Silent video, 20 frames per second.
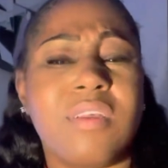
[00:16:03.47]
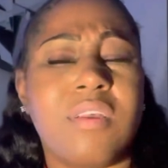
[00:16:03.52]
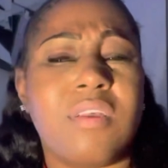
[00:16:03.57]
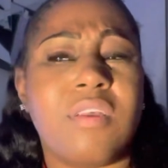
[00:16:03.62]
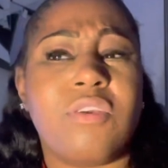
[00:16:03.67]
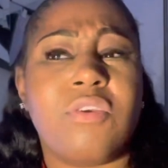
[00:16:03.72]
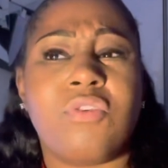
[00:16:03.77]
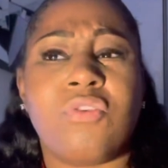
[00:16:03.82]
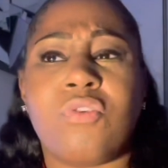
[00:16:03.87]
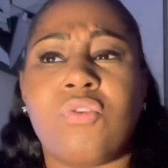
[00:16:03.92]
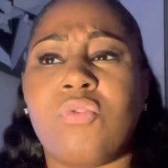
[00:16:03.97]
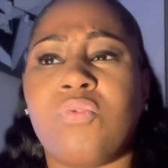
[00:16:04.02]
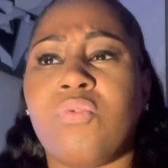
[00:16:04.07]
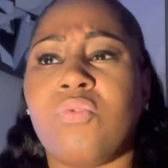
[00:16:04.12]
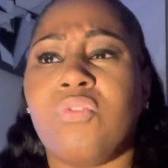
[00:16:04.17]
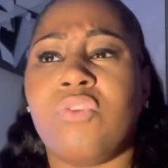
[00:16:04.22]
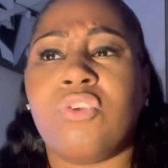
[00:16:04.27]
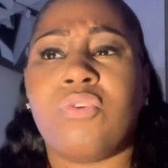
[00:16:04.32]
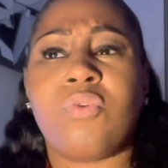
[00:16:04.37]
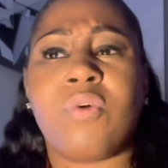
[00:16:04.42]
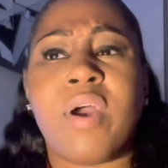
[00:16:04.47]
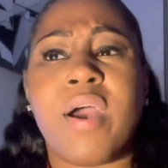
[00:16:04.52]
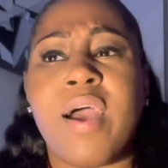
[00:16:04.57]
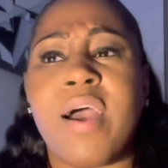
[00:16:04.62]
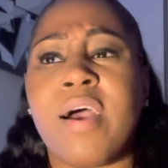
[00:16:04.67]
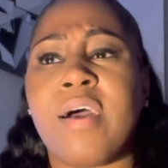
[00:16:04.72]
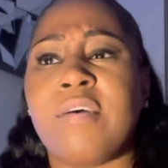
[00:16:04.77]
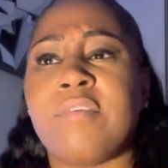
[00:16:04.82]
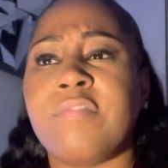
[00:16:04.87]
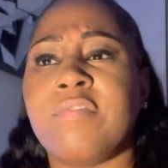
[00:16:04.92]
you don't
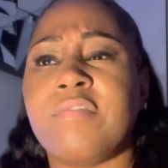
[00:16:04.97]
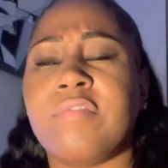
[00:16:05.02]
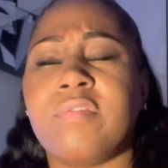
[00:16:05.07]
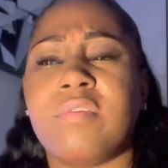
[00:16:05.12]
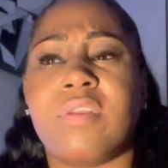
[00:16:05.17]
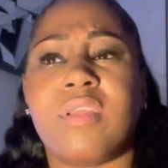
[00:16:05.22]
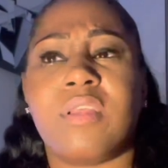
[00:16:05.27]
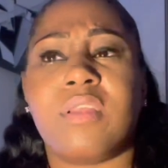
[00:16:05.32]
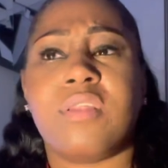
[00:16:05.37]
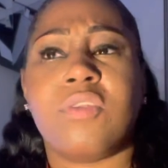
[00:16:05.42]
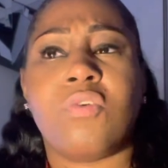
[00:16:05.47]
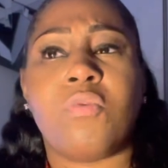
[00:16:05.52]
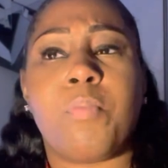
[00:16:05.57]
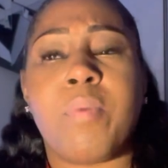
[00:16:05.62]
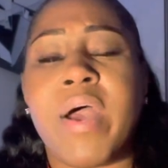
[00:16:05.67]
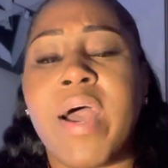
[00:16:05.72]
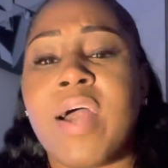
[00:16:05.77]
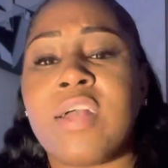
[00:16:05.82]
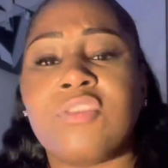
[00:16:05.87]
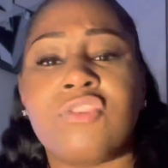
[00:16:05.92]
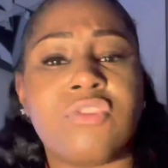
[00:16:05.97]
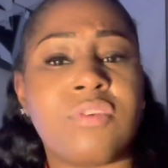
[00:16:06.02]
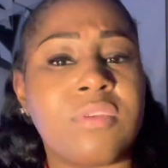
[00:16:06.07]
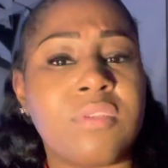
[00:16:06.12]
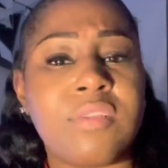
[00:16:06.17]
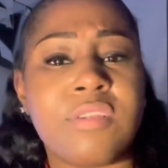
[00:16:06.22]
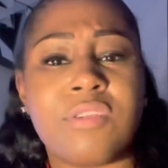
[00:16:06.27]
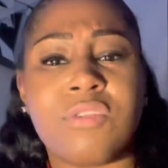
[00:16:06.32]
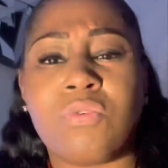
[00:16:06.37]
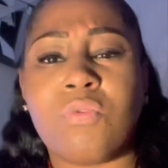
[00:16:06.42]
have no
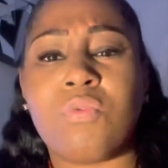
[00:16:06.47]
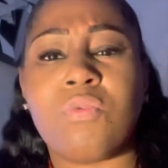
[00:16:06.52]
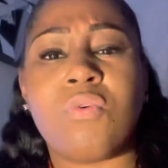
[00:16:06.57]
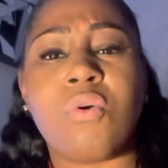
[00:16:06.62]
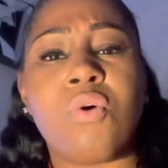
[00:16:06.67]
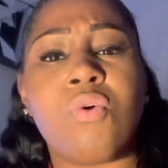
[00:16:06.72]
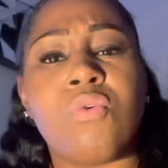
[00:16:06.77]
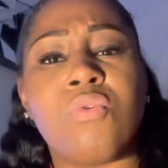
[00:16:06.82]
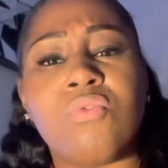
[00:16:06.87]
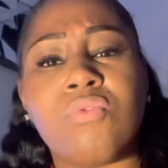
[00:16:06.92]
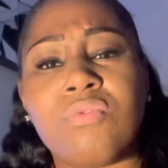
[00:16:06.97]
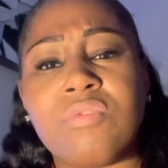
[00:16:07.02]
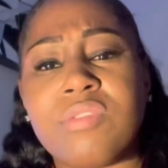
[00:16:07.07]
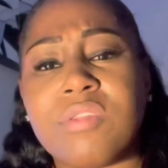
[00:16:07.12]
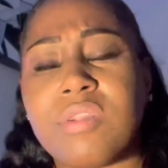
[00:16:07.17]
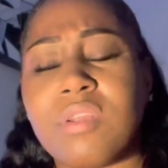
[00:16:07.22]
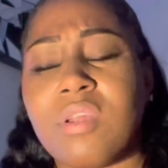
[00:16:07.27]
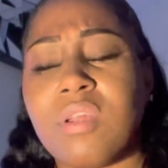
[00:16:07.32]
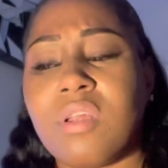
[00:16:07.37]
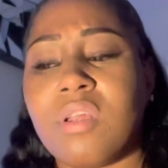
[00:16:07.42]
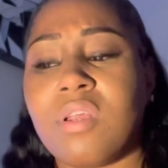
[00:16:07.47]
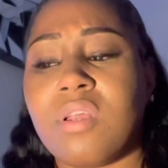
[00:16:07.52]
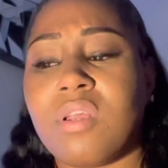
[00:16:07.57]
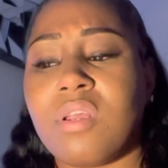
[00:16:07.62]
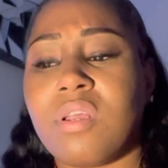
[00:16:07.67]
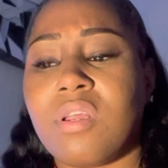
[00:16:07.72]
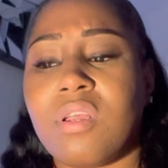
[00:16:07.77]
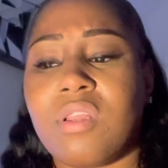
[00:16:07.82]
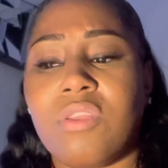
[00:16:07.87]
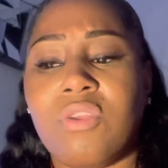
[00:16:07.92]
passions, no goals,
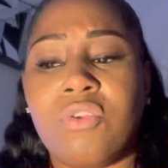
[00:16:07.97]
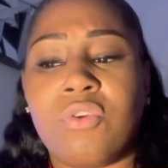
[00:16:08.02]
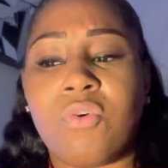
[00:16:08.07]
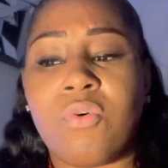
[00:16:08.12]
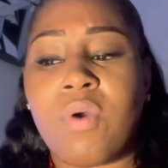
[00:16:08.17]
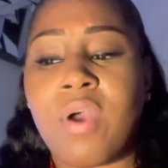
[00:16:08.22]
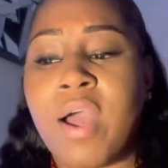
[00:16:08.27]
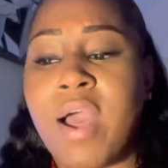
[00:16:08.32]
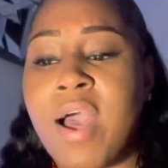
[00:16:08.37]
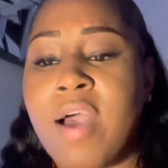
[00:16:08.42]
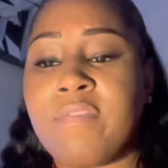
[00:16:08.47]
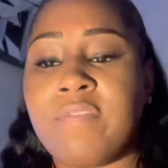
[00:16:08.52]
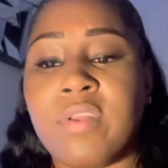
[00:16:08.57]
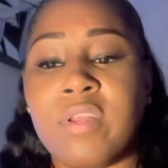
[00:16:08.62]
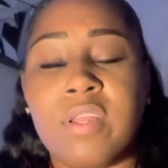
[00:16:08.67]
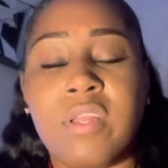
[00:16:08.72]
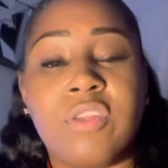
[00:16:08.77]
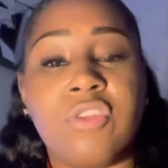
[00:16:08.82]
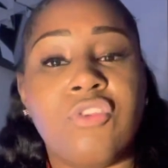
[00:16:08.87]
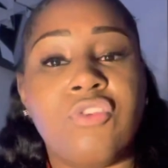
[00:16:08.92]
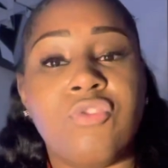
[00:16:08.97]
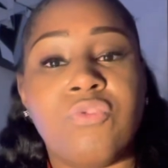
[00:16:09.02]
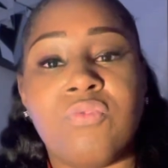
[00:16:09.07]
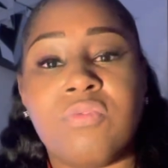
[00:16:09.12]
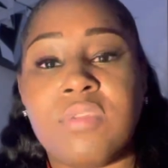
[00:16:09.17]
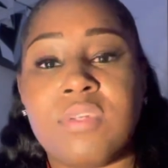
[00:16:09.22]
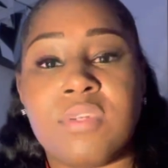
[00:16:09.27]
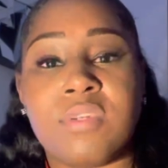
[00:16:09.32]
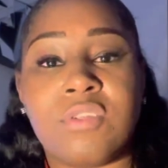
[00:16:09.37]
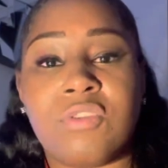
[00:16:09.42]
you don't have it in you
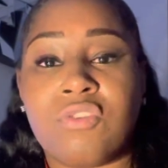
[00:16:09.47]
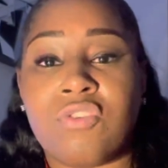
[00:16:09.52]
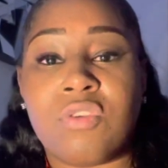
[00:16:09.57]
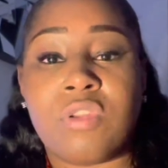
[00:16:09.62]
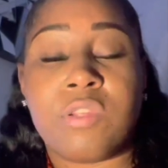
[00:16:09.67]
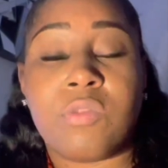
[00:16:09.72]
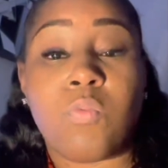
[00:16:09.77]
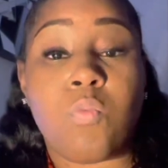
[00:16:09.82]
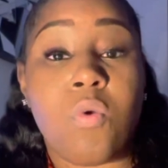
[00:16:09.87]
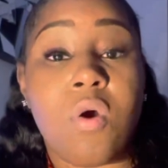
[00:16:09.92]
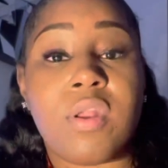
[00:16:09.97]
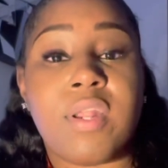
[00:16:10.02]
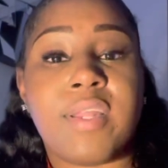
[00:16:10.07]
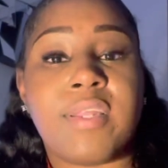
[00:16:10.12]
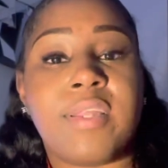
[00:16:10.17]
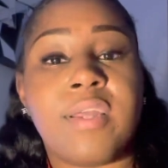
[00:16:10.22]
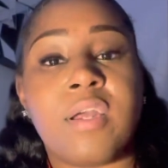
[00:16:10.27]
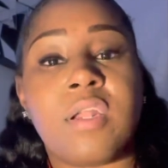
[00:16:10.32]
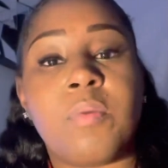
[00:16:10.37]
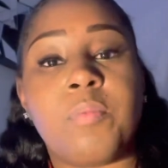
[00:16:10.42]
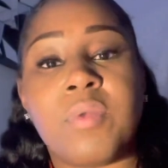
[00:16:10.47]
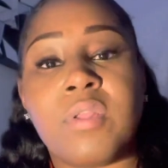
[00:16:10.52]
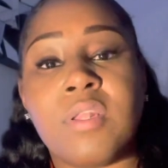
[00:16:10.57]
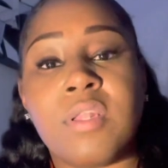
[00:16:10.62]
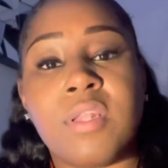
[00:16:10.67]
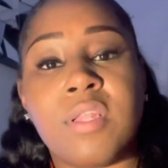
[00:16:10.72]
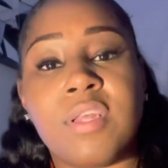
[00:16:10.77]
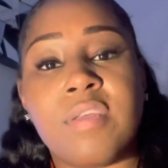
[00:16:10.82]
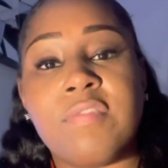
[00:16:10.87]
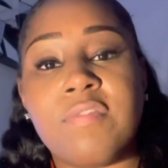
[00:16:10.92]
to just want to get up
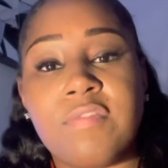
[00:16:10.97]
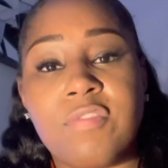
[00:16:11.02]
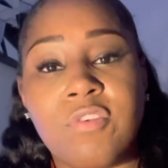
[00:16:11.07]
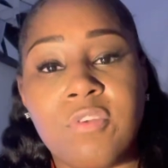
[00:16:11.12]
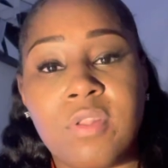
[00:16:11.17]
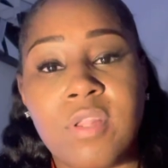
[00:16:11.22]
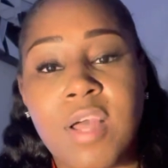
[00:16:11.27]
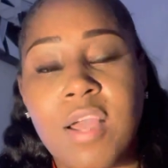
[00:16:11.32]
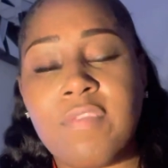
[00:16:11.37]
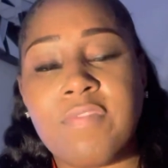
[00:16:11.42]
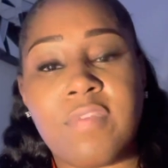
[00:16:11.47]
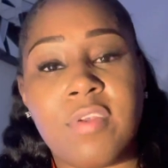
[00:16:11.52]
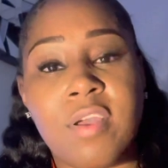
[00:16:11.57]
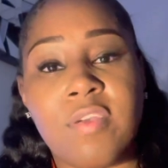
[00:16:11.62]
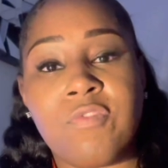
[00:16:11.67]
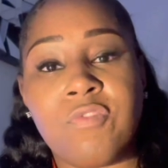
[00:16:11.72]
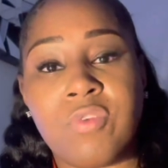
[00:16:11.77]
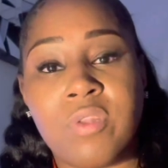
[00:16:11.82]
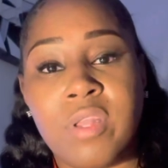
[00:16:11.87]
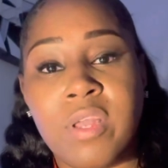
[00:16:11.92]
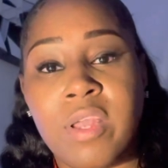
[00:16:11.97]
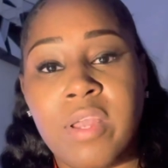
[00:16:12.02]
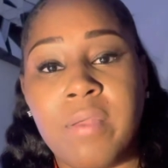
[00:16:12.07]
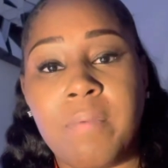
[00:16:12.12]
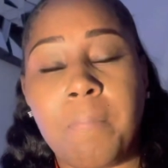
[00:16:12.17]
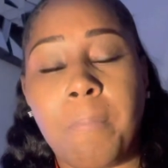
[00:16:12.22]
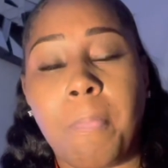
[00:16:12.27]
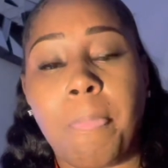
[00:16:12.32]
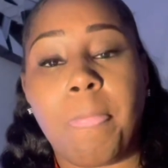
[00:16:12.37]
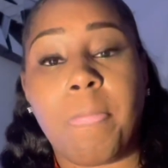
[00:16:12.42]
and live your life every
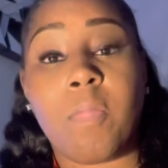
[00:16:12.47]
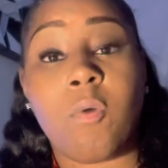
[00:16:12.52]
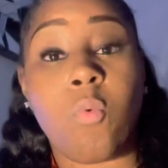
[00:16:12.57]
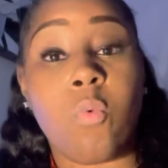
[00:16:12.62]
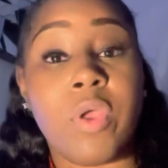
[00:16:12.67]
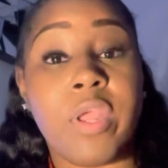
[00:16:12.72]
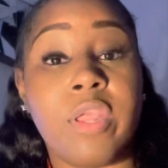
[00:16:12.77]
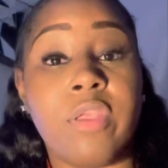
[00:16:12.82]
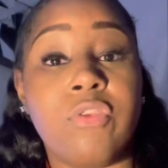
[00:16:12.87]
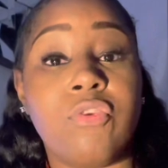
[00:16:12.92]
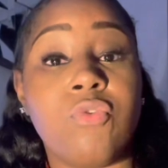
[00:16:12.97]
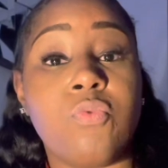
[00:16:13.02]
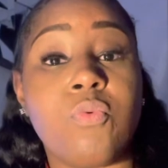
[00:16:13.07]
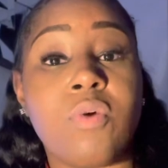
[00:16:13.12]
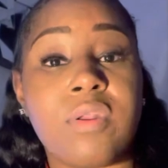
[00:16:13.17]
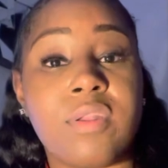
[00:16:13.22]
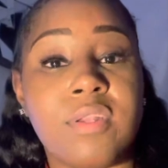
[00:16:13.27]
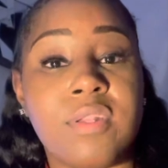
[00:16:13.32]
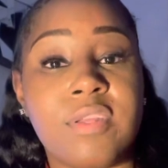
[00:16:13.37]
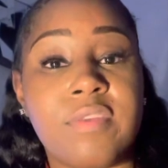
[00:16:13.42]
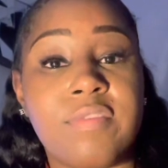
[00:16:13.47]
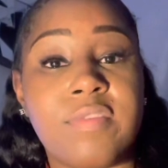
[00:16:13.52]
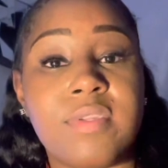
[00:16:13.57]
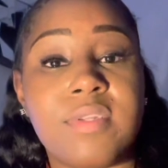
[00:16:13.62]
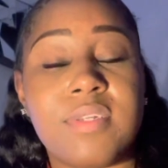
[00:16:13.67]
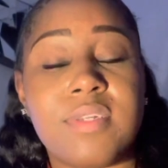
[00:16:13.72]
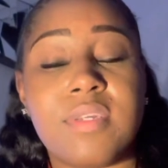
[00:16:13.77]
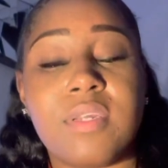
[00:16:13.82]
day the way you want to live it,